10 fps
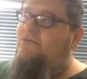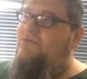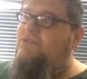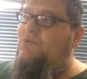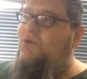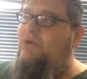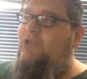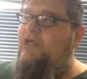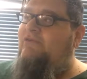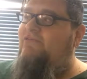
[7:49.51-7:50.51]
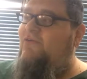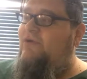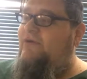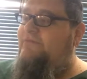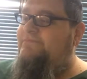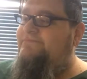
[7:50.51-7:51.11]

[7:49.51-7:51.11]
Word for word: What's the word I'm looking for?